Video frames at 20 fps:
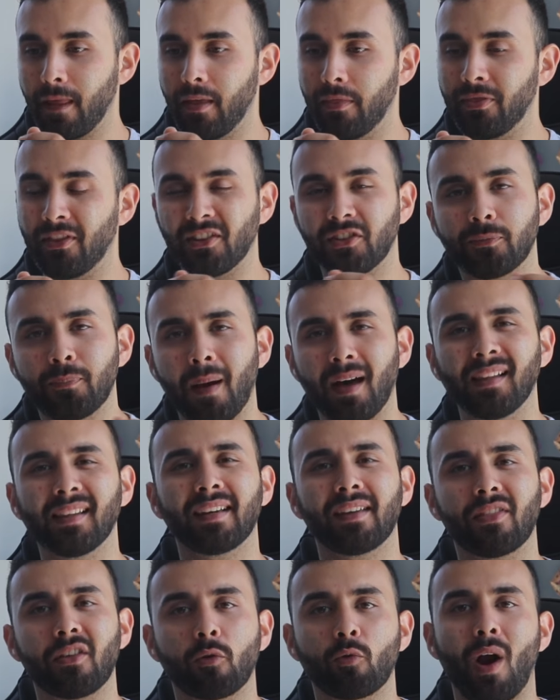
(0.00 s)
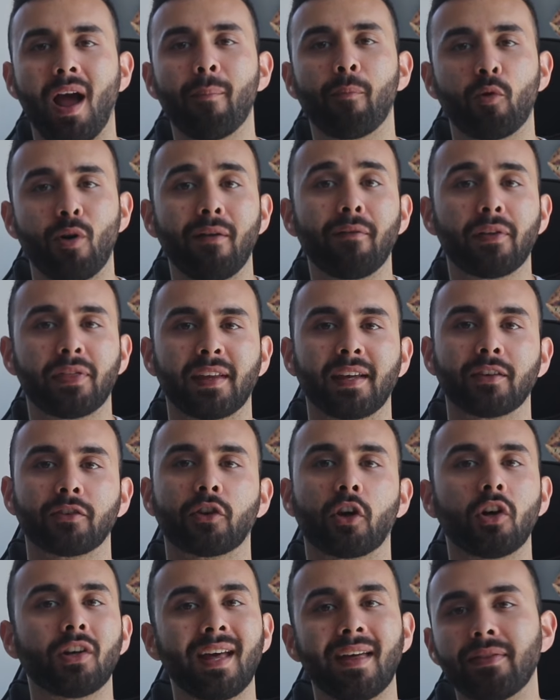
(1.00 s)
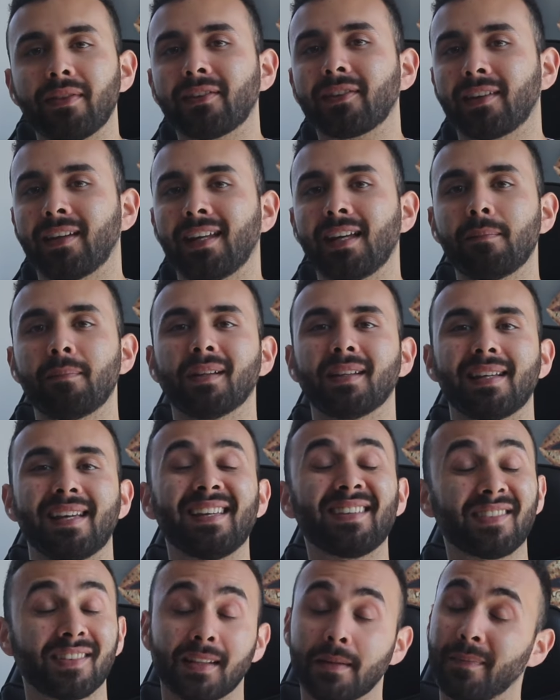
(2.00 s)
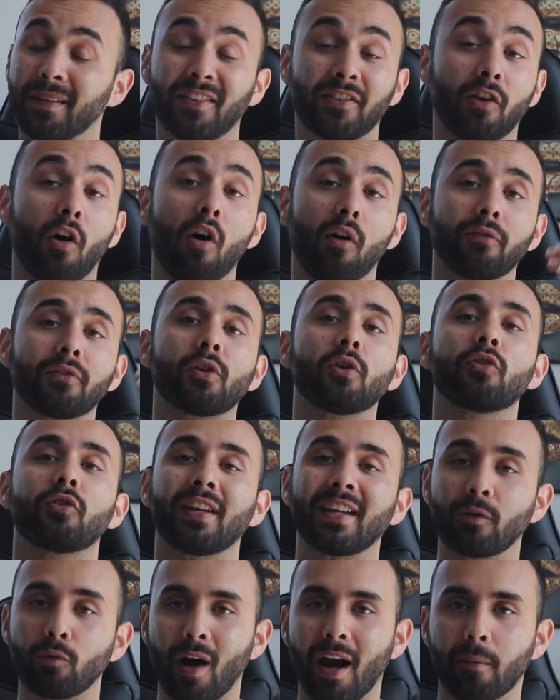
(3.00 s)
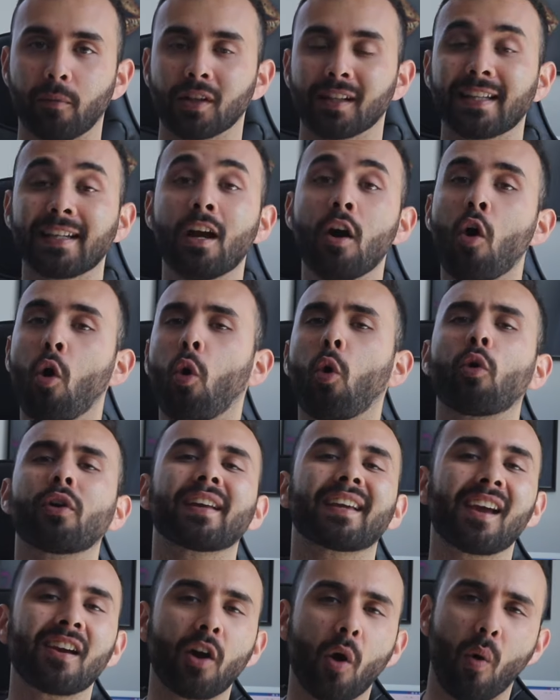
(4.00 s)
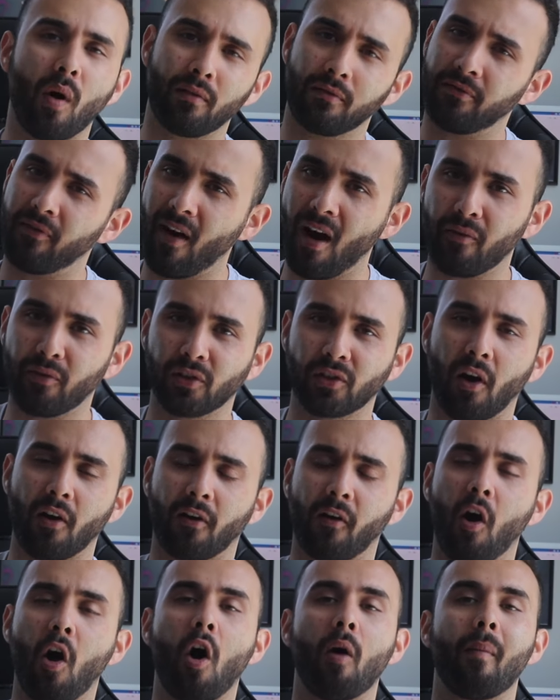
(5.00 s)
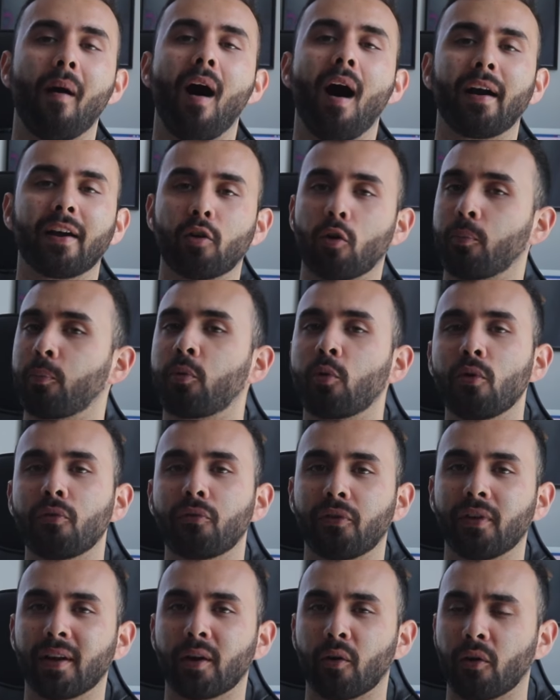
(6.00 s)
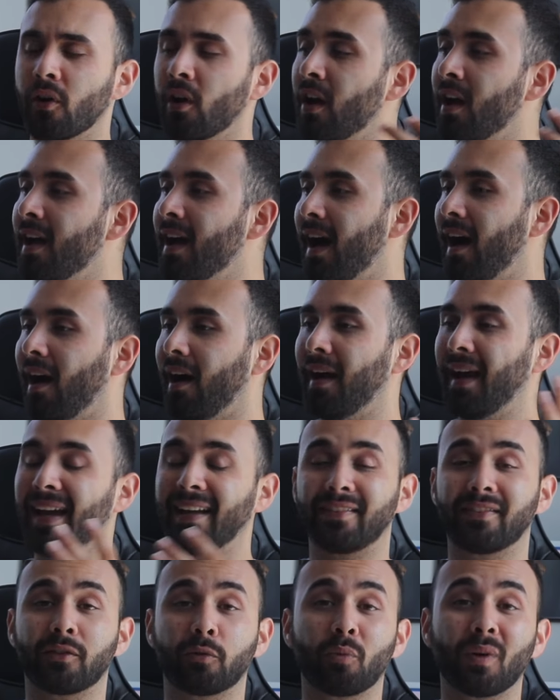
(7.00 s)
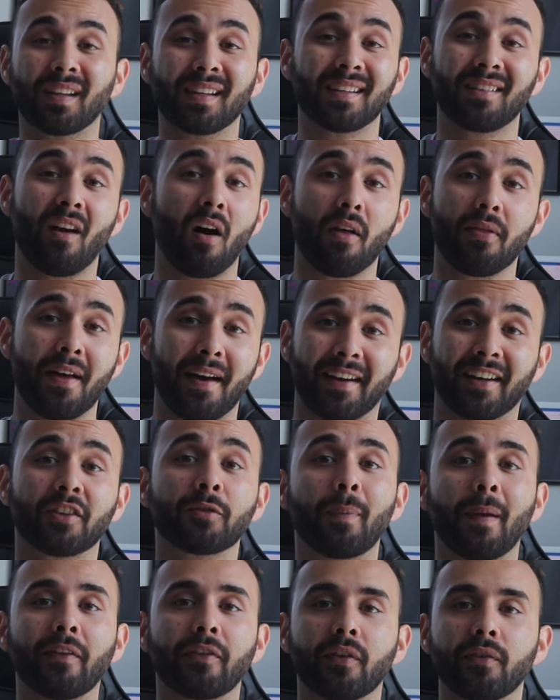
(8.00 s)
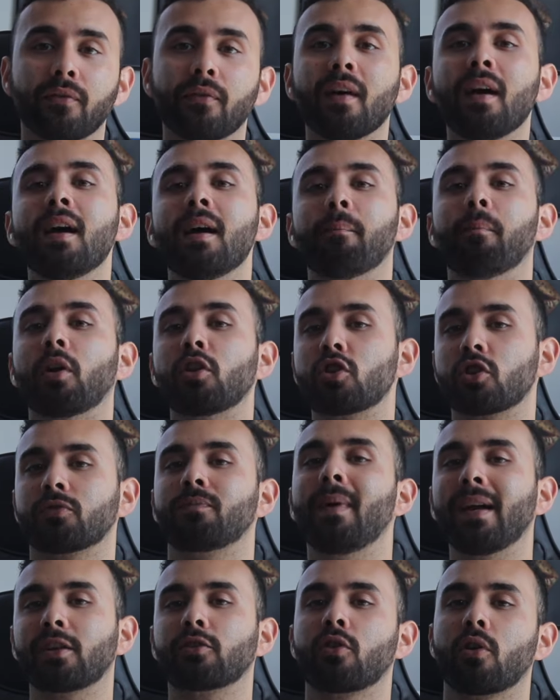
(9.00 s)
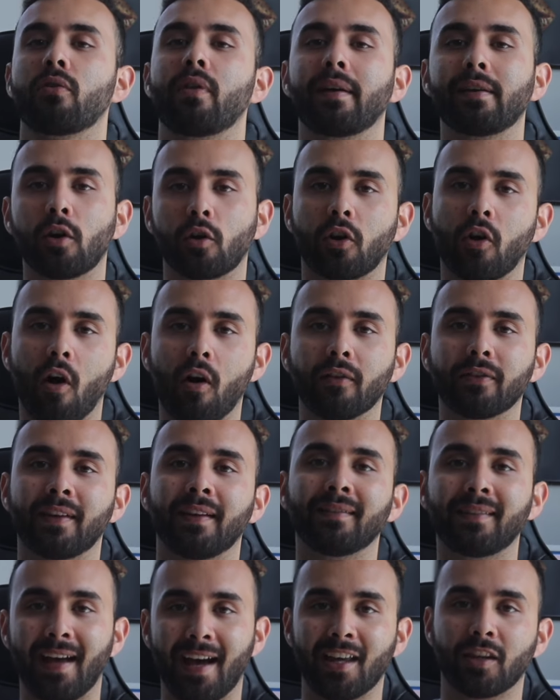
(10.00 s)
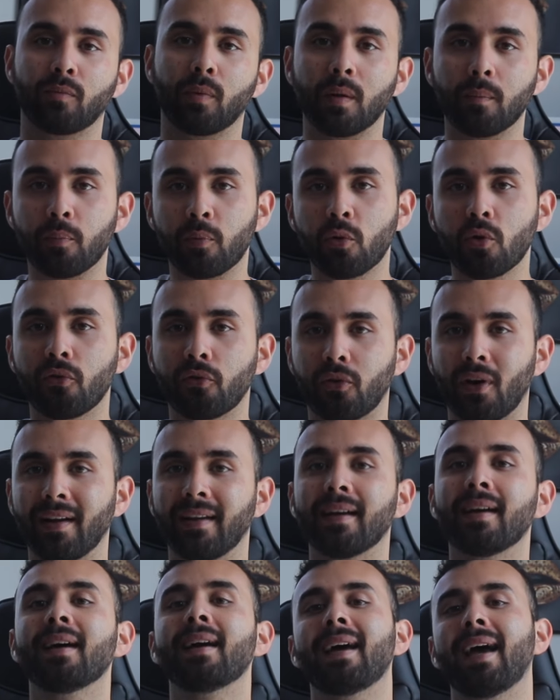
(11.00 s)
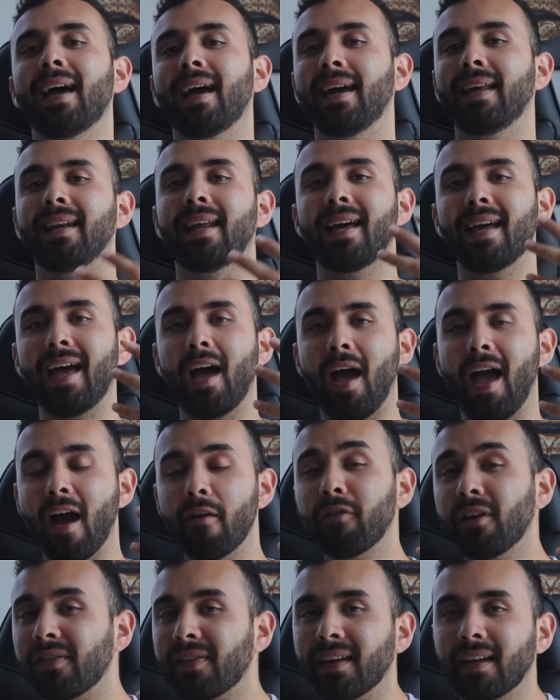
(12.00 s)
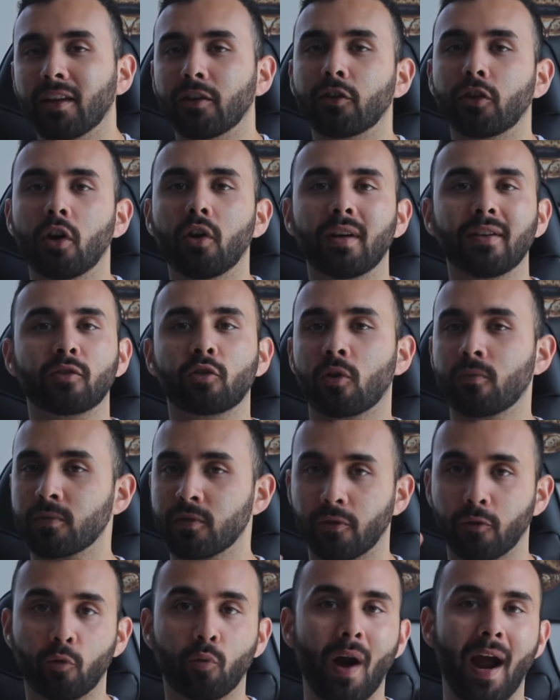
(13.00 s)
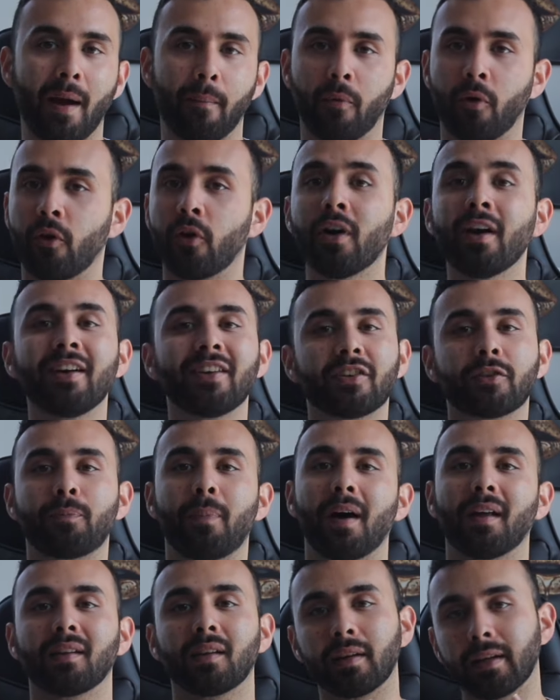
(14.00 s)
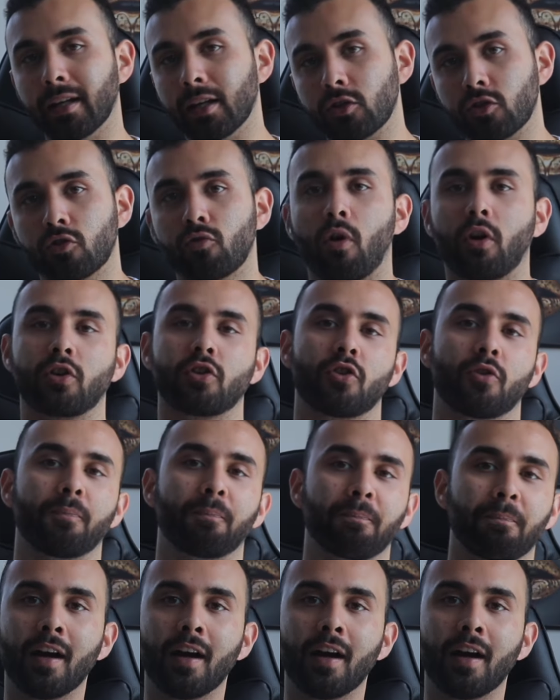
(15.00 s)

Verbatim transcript: the spelling, the grammar, everything is good, and this can easily be solved using Grammarly, or you can go on Fiverr.com, hire a Proofreader. Uh, it's really not that expensive, but just make sure that your content has been proofread and everything is good in terms of grammar, spelling, structure.